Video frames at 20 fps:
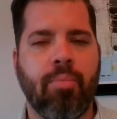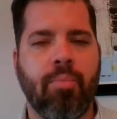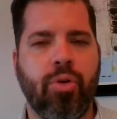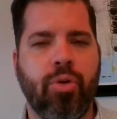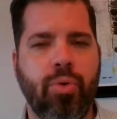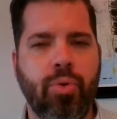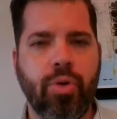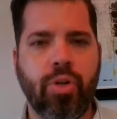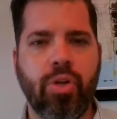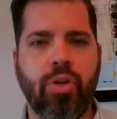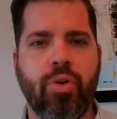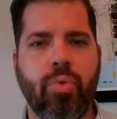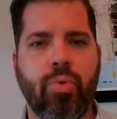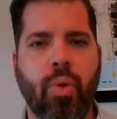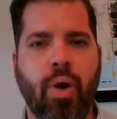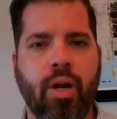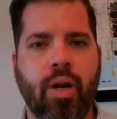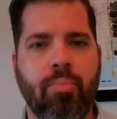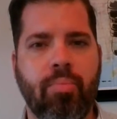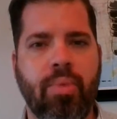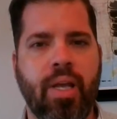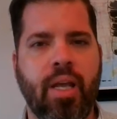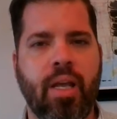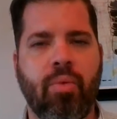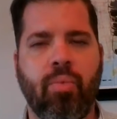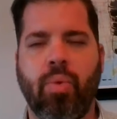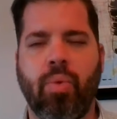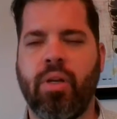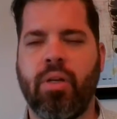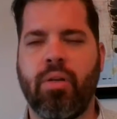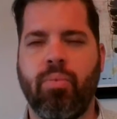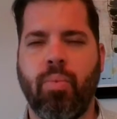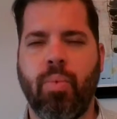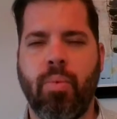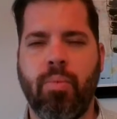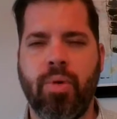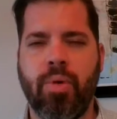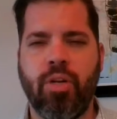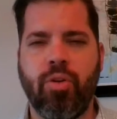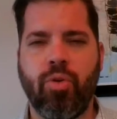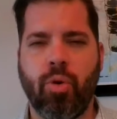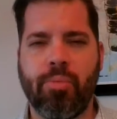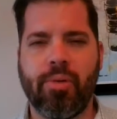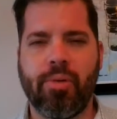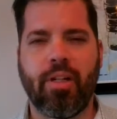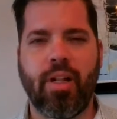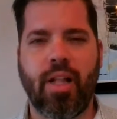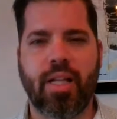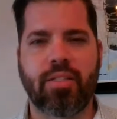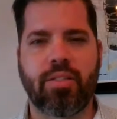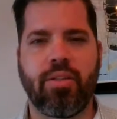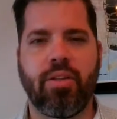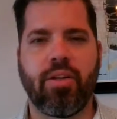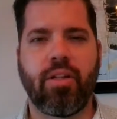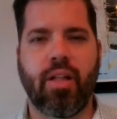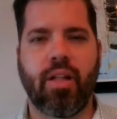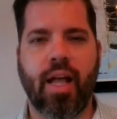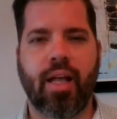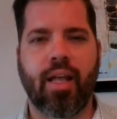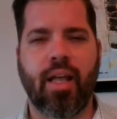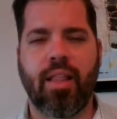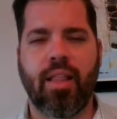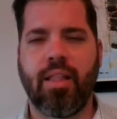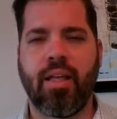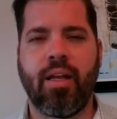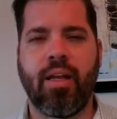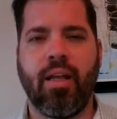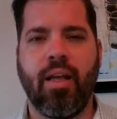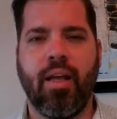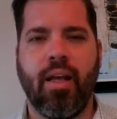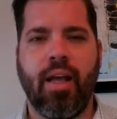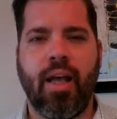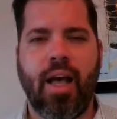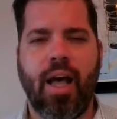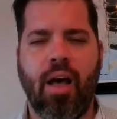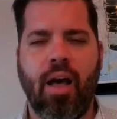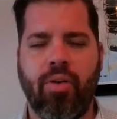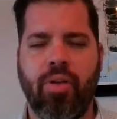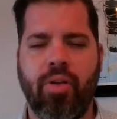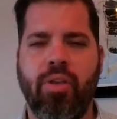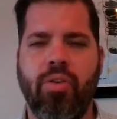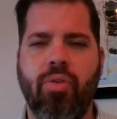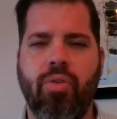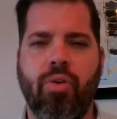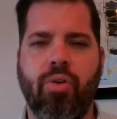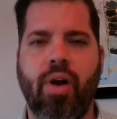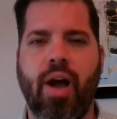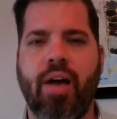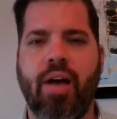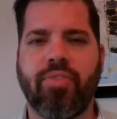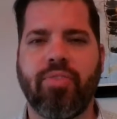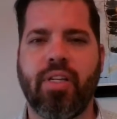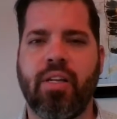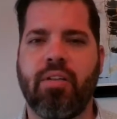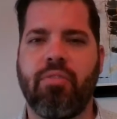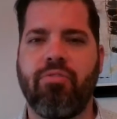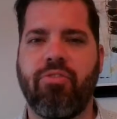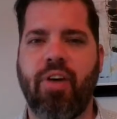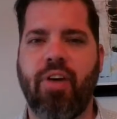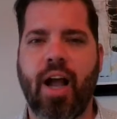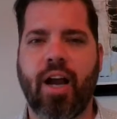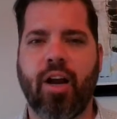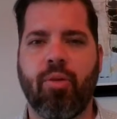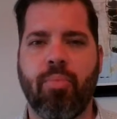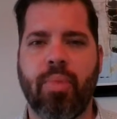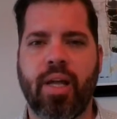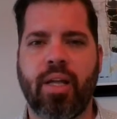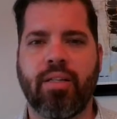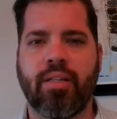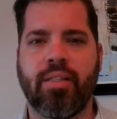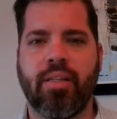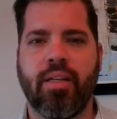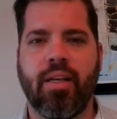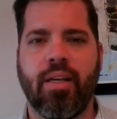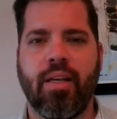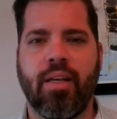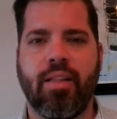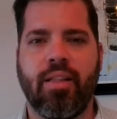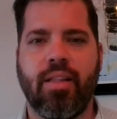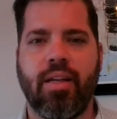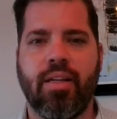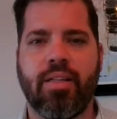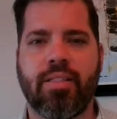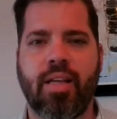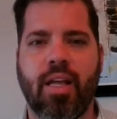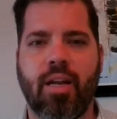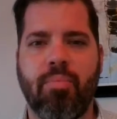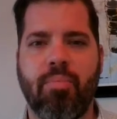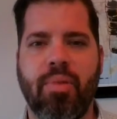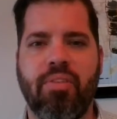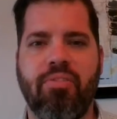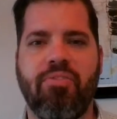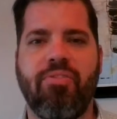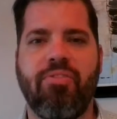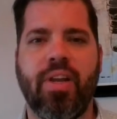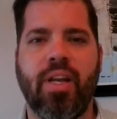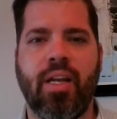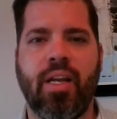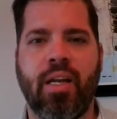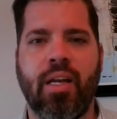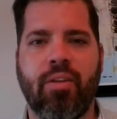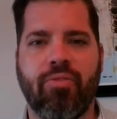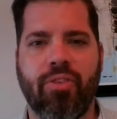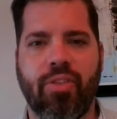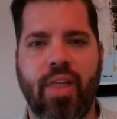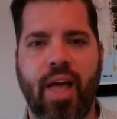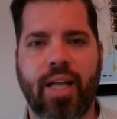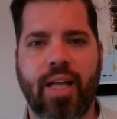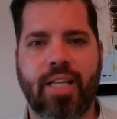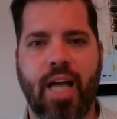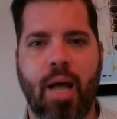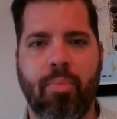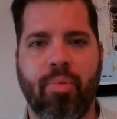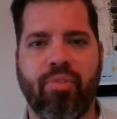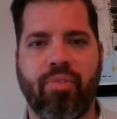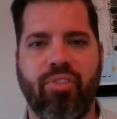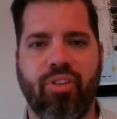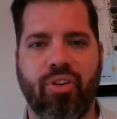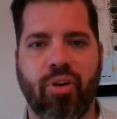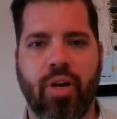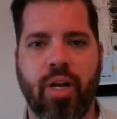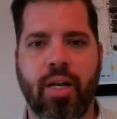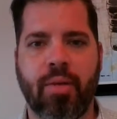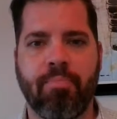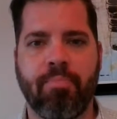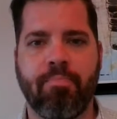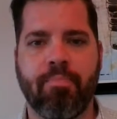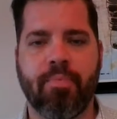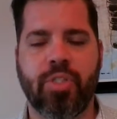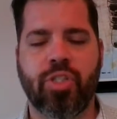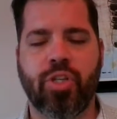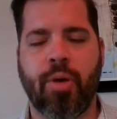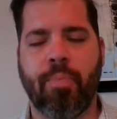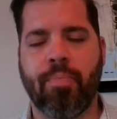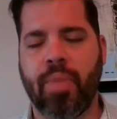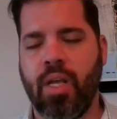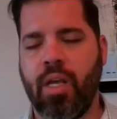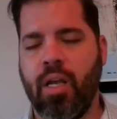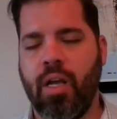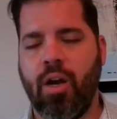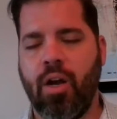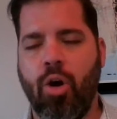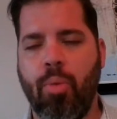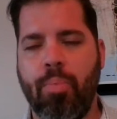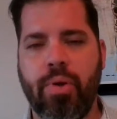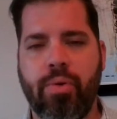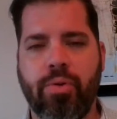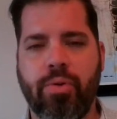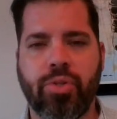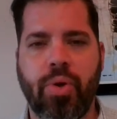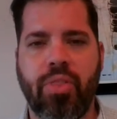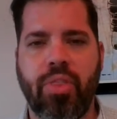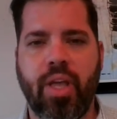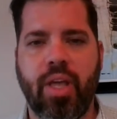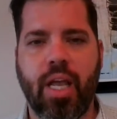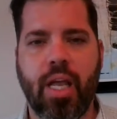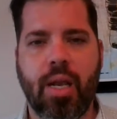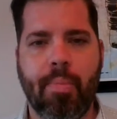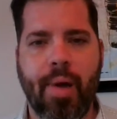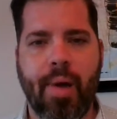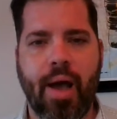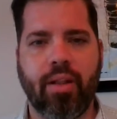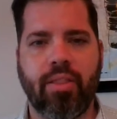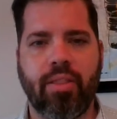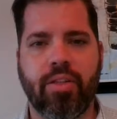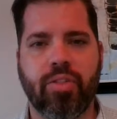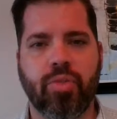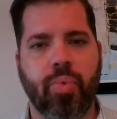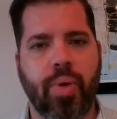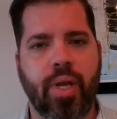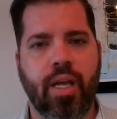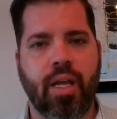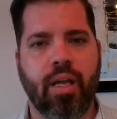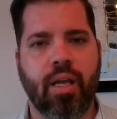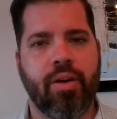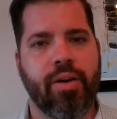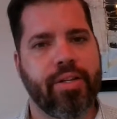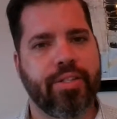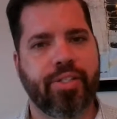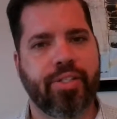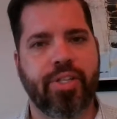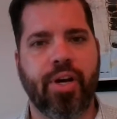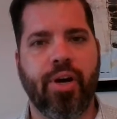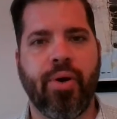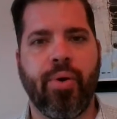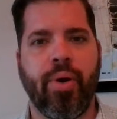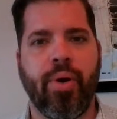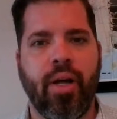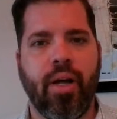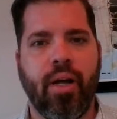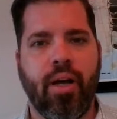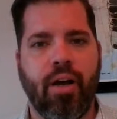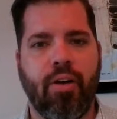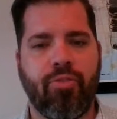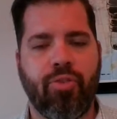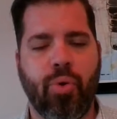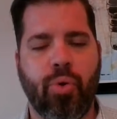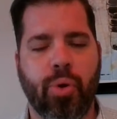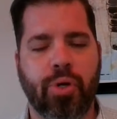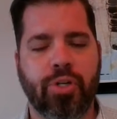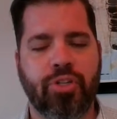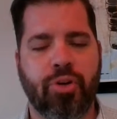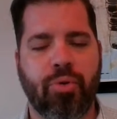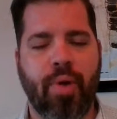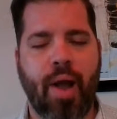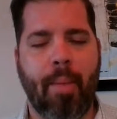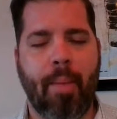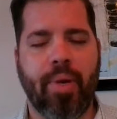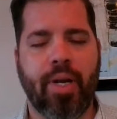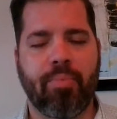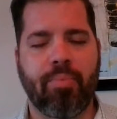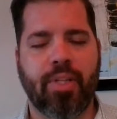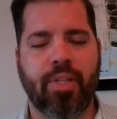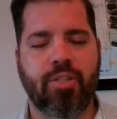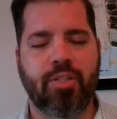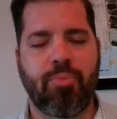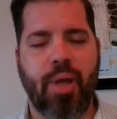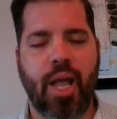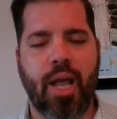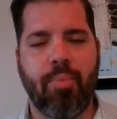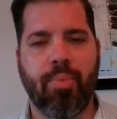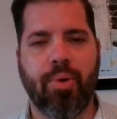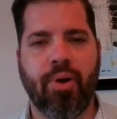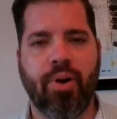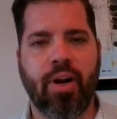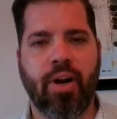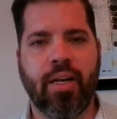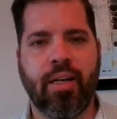Who do you want to be, and what would a normal class look like? And then how can you craft an environment that is going to be fitting for that type of learning? So hope you enjoy thinking about it this week. And also, of course, you're wrapping up this paper.